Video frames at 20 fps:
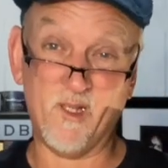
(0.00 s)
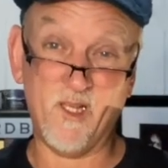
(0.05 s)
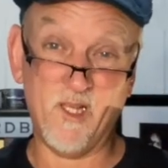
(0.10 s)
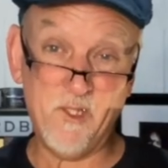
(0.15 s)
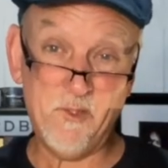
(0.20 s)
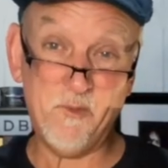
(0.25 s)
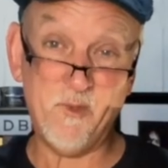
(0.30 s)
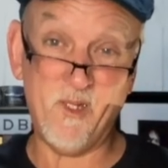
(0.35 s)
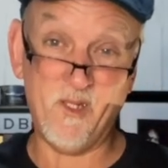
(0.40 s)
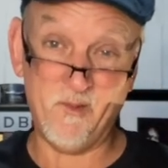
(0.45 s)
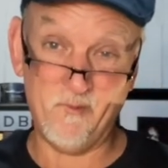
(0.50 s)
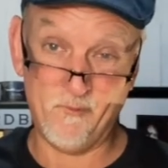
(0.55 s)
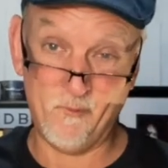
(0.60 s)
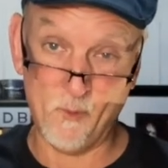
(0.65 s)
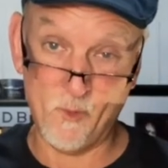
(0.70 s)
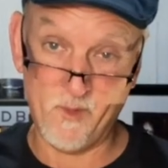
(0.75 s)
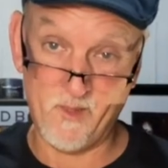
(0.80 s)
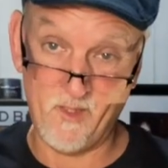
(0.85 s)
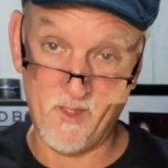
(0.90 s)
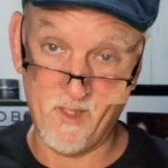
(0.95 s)

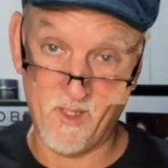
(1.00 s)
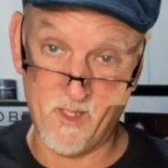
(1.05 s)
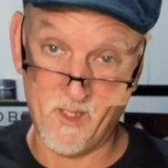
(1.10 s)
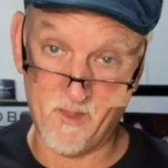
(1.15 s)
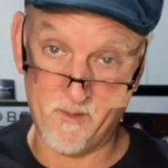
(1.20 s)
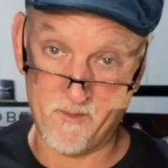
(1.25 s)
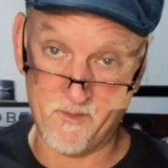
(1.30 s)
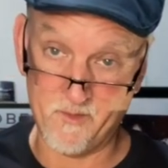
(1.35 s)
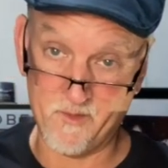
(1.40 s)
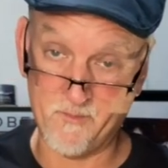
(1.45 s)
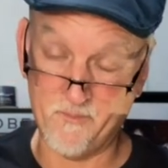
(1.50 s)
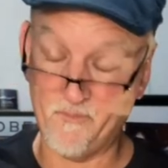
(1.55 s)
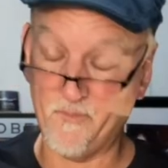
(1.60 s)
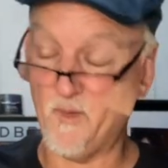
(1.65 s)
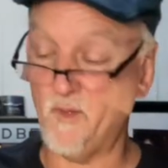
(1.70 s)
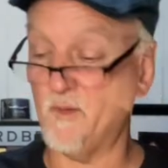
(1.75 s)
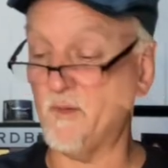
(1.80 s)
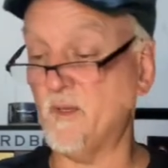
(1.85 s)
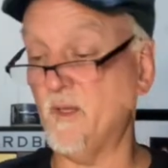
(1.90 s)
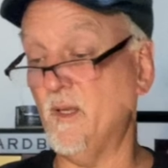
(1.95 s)
$140
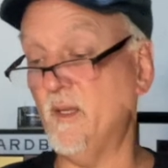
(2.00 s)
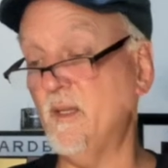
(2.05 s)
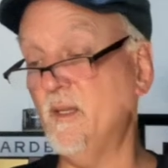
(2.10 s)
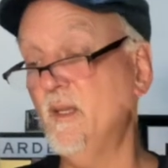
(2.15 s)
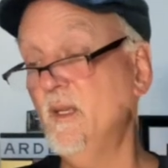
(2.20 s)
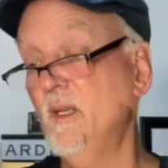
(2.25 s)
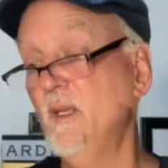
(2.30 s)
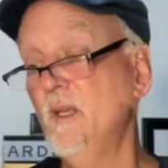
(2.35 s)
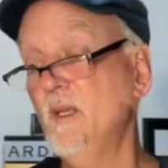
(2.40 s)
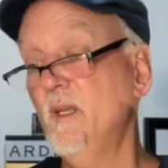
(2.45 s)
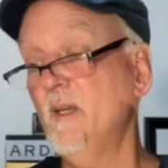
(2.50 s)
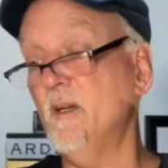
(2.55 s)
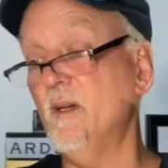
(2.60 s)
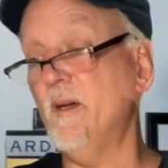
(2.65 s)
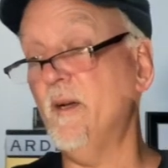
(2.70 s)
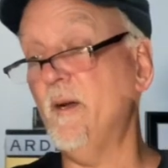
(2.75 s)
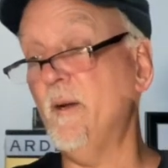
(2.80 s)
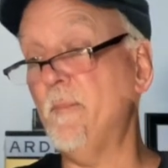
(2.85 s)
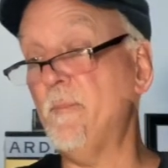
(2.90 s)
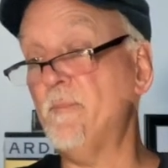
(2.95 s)
okay
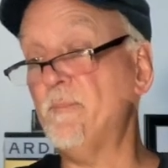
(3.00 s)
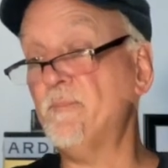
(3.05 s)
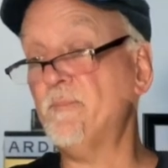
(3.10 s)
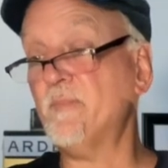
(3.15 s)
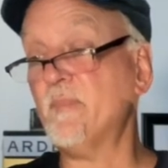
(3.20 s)
um,